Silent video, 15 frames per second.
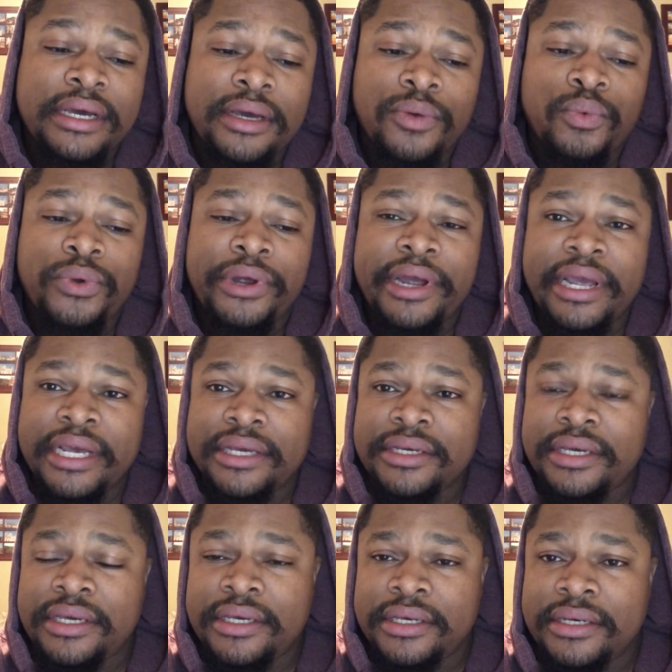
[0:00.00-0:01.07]
where I
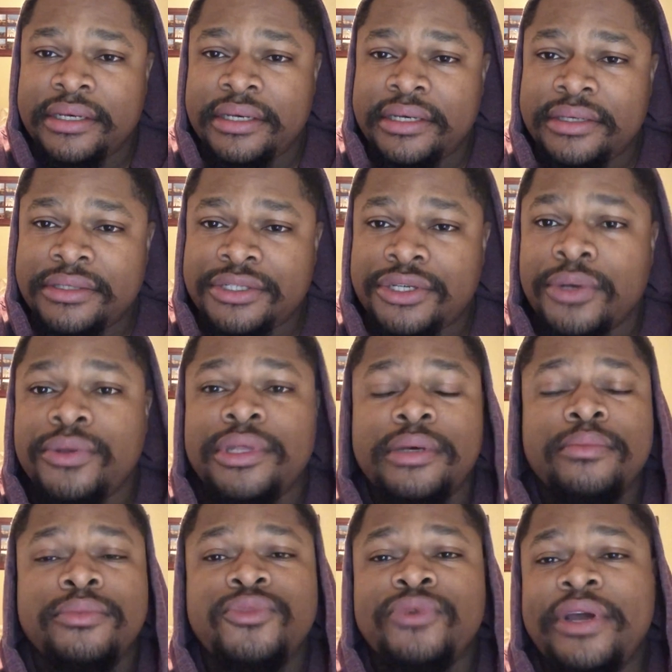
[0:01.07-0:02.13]
showed
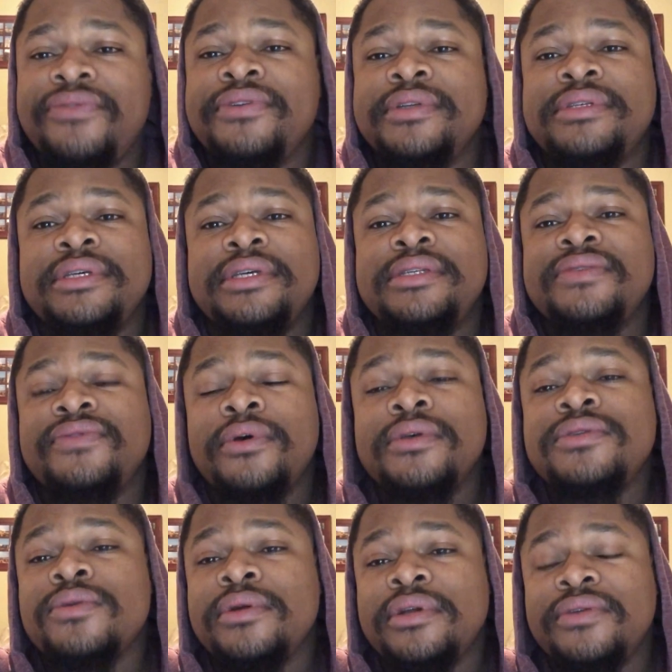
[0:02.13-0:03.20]
them references of all
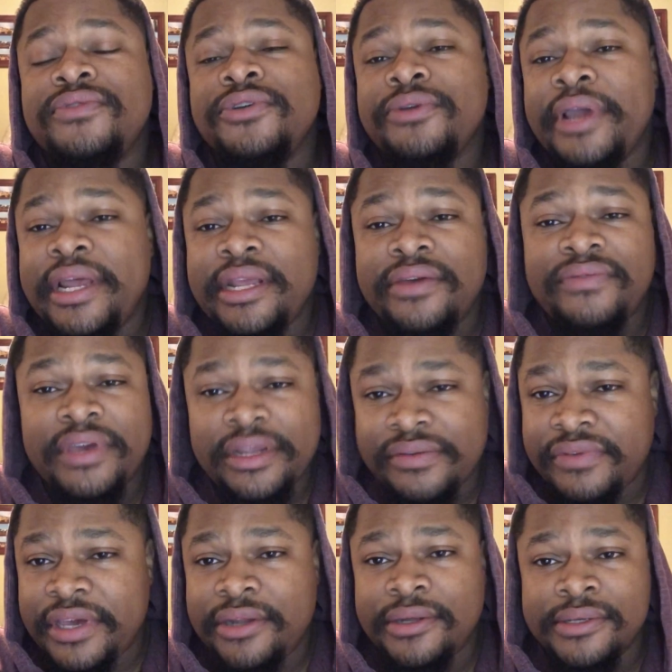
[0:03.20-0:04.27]
sort of creative
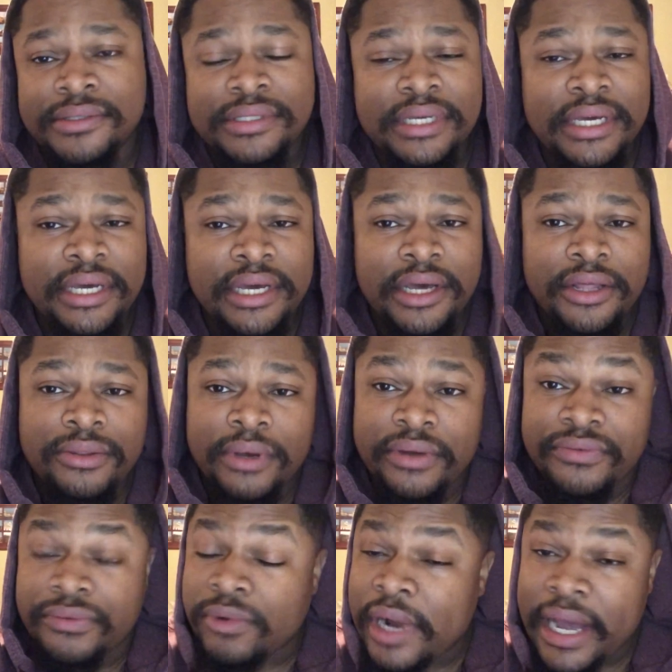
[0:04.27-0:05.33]
innovators throughout a
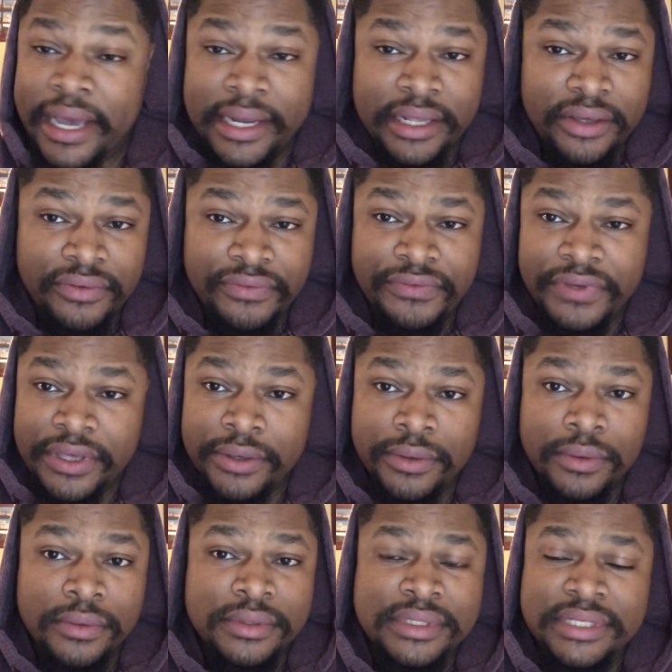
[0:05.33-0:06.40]
variety of
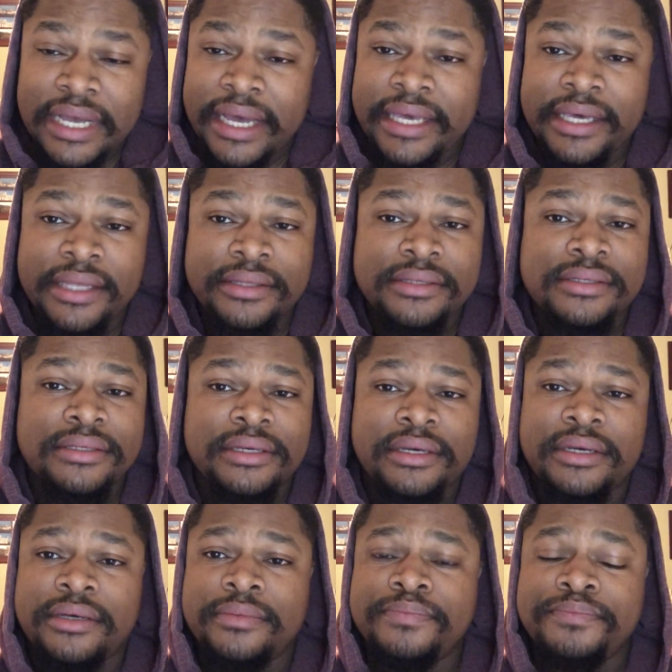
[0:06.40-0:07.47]
fields, science,
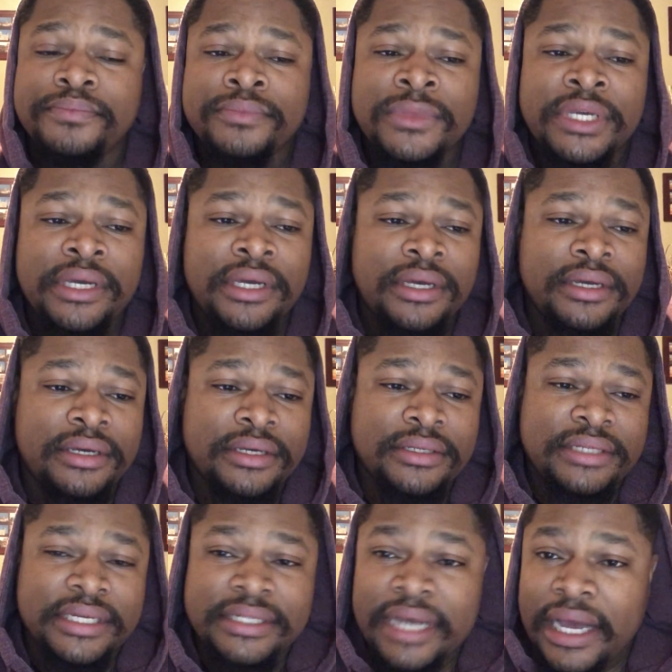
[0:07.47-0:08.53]

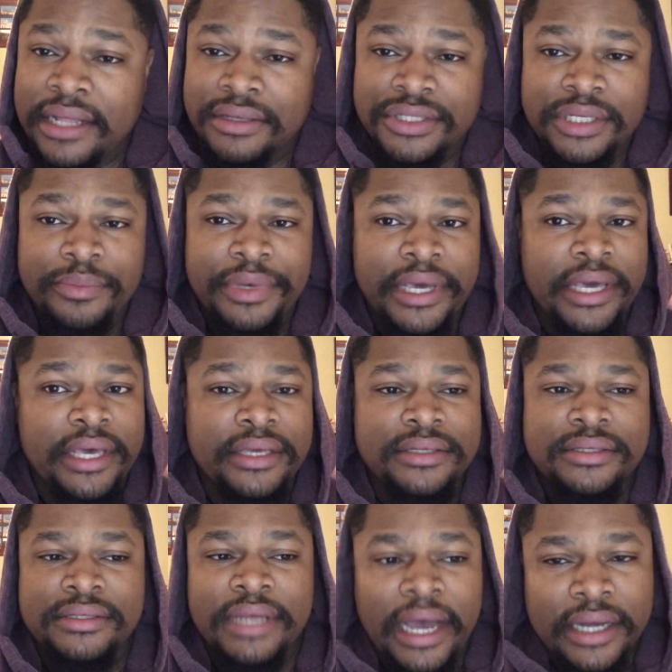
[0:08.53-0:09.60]

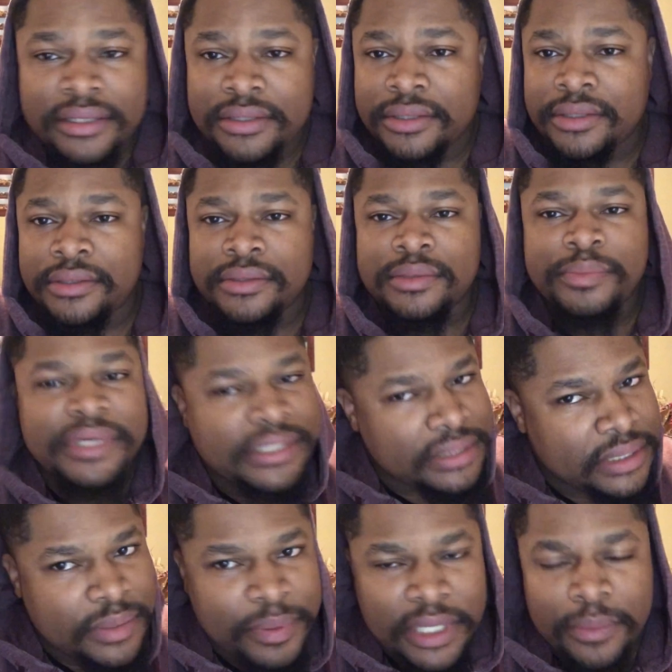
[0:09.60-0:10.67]
technology-based, doctors,
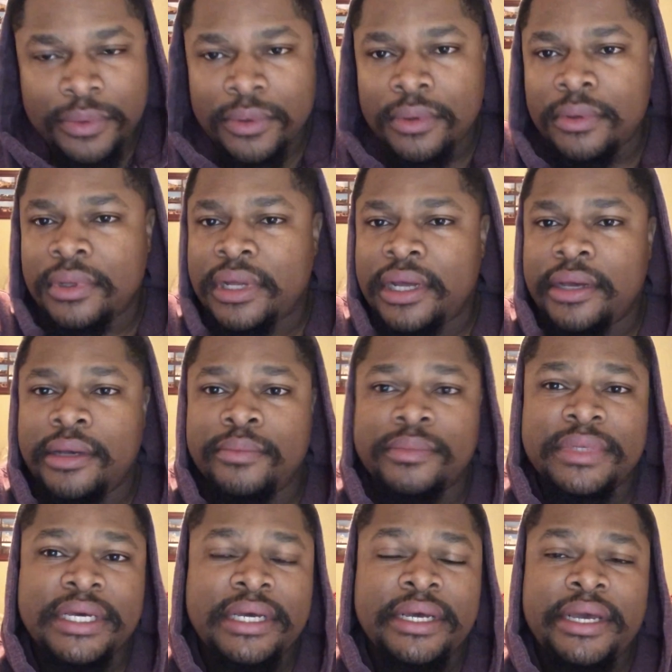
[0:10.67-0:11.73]
business people,
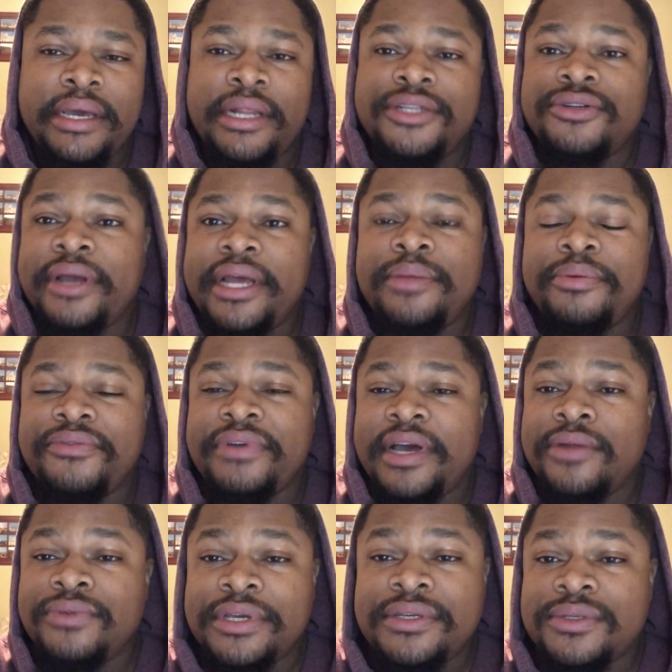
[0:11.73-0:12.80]
and I tried to
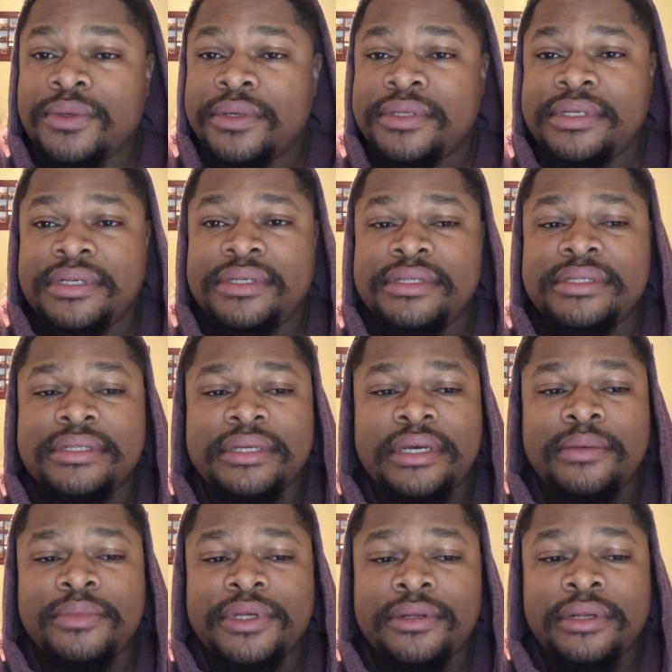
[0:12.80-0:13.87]
provide resources
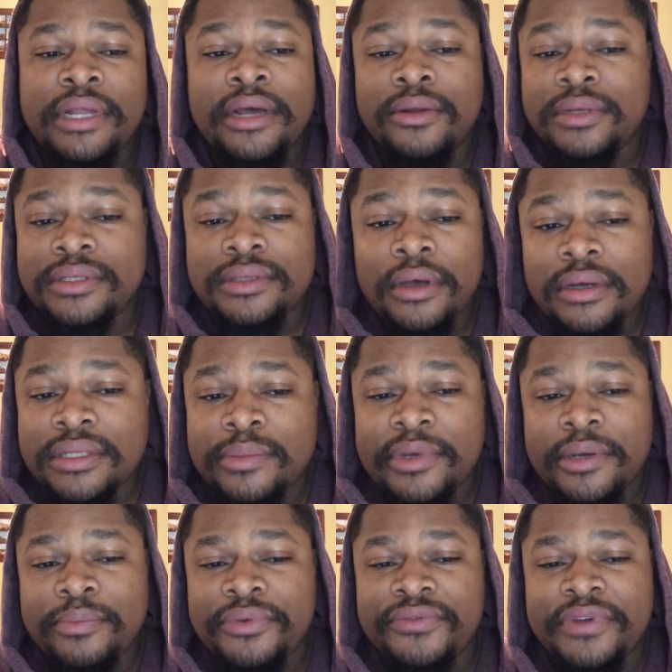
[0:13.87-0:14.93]
that not only talked
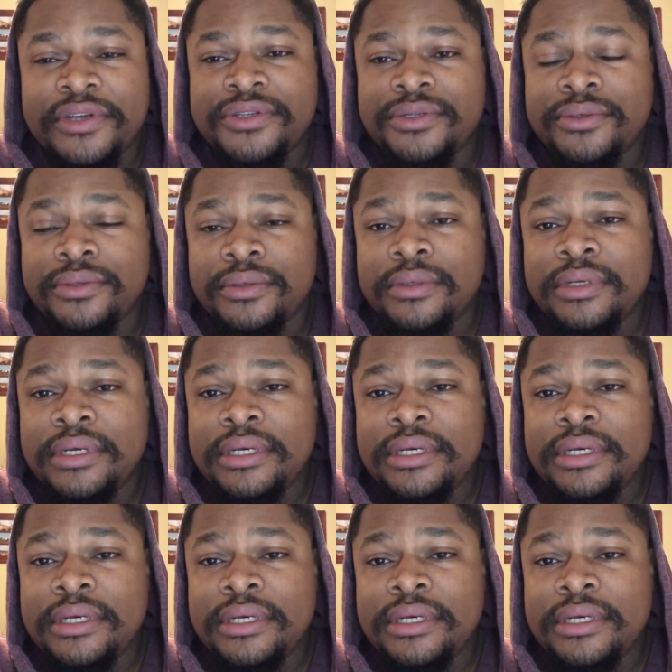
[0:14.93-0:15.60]
about professional